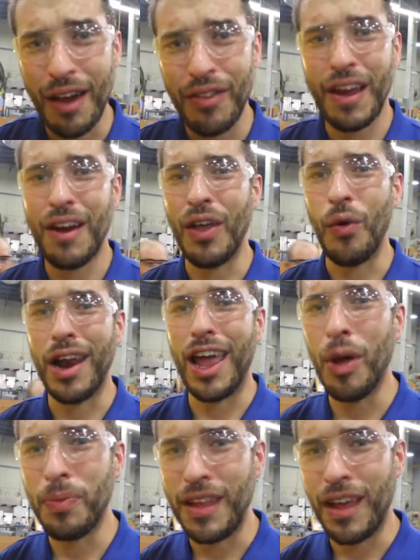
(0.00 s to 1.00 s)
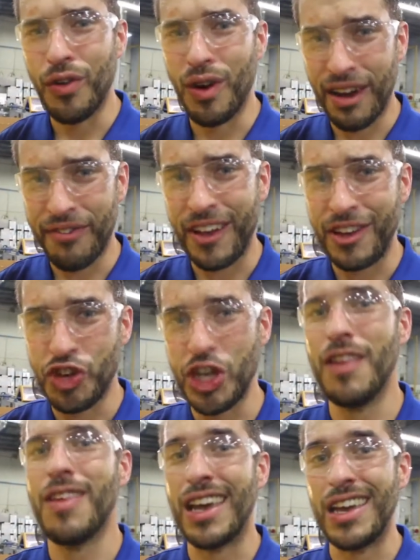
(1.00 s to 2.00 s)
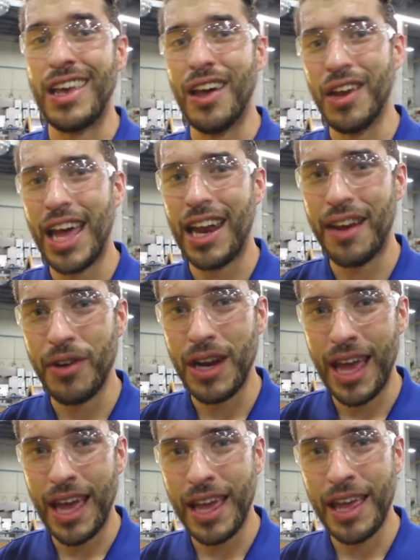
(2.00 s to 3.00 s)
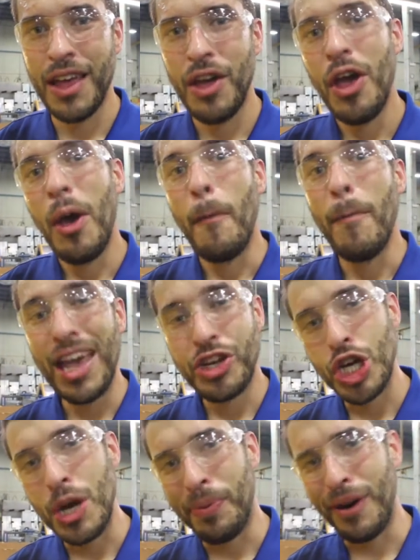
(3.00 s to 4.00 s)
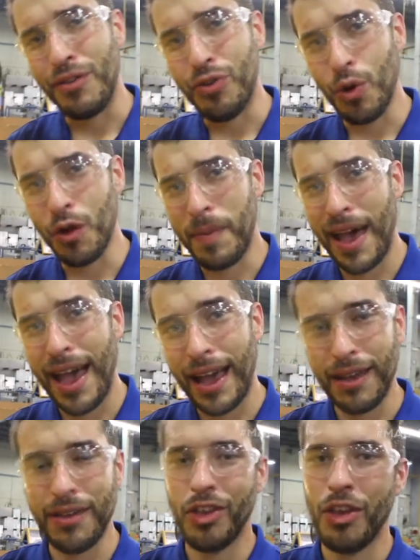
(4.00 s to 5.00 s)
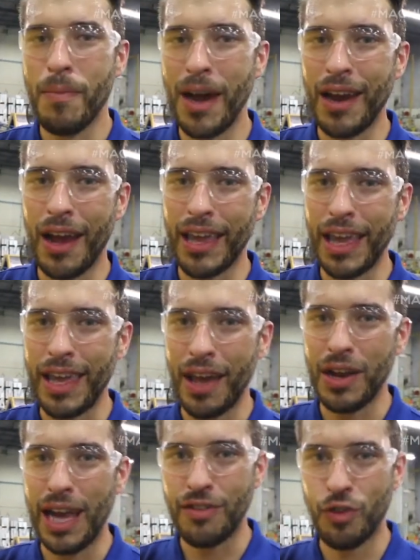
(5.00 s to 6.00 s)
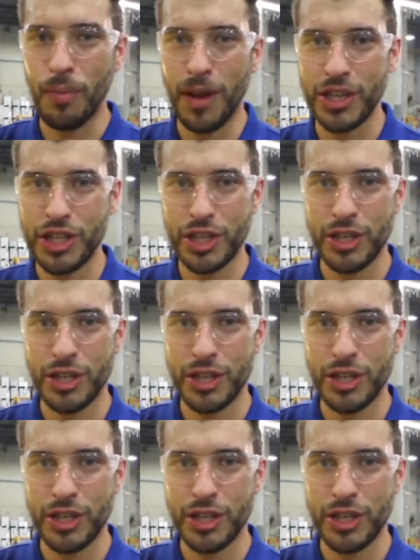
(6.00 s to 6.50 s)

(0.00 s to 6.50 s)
out there that want to help the other FNGs that get yelled at every day, make sure you put your tools back. You might not get yelled at too much.